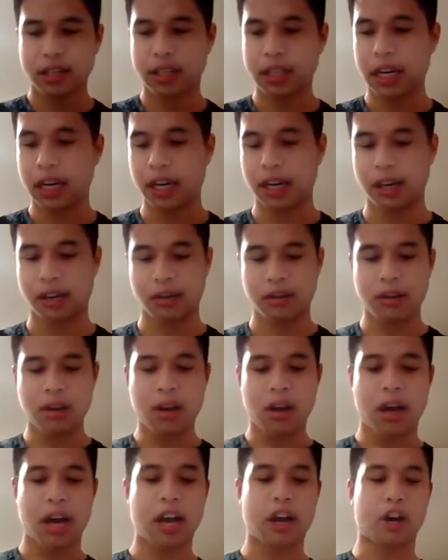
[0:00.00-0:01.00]
So
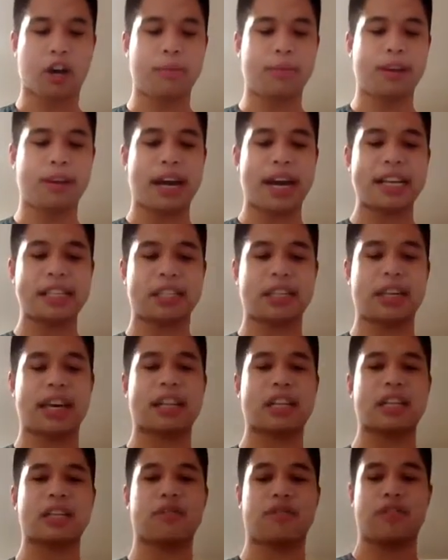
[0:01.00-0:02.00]
I hope you guys
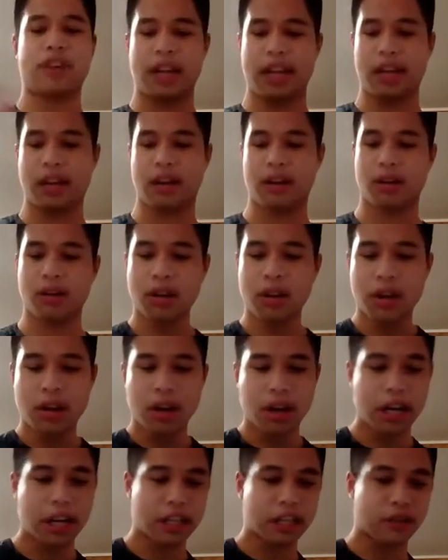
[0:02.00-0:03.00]
like this video.
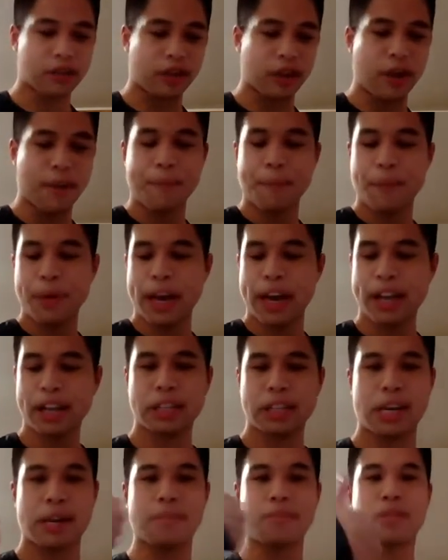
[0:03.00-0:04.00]
Give this video a big
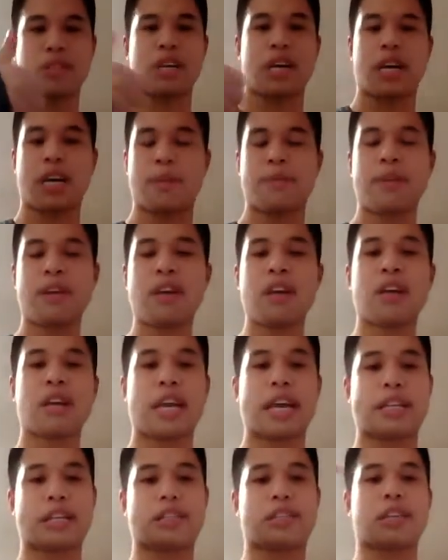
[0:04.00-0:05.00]
thumbs up.
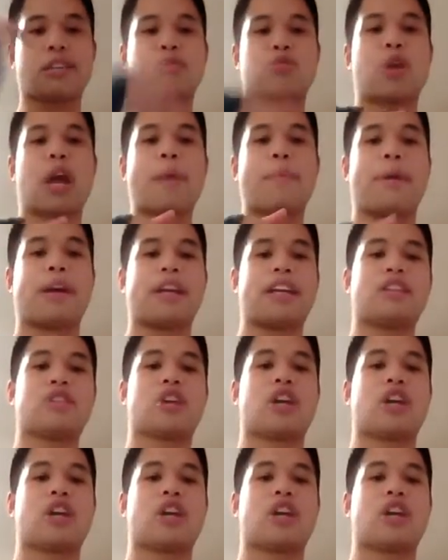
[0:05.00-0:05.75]
Hit the subscribe button.